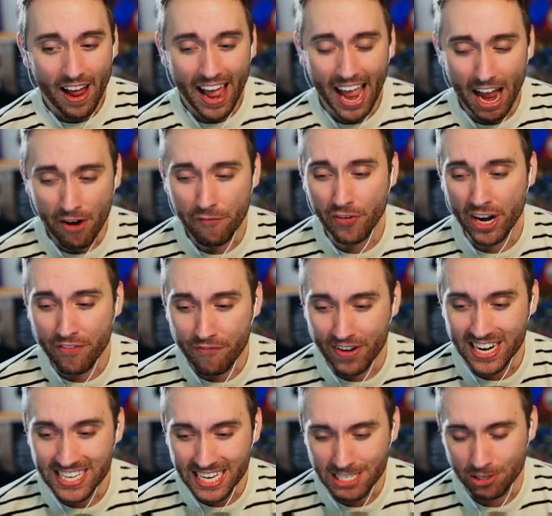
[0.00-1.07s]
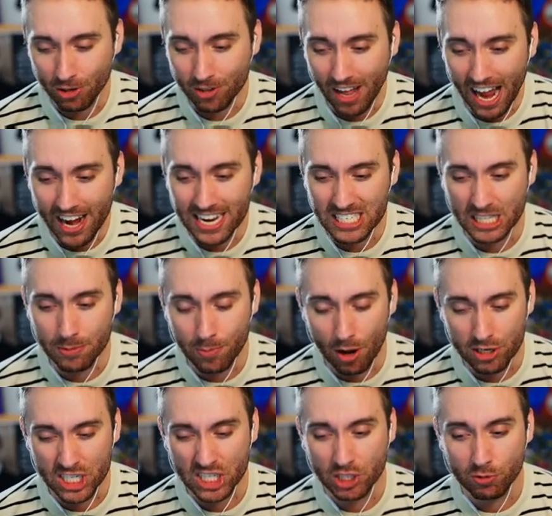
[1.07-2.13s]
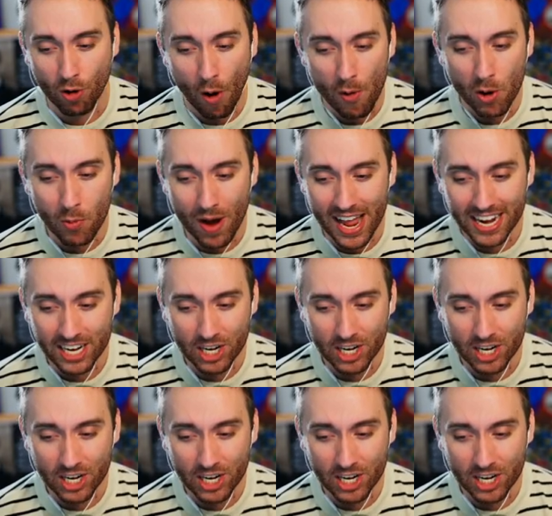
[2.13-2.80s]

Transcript: Every Vin Diesel line is the most throwaway,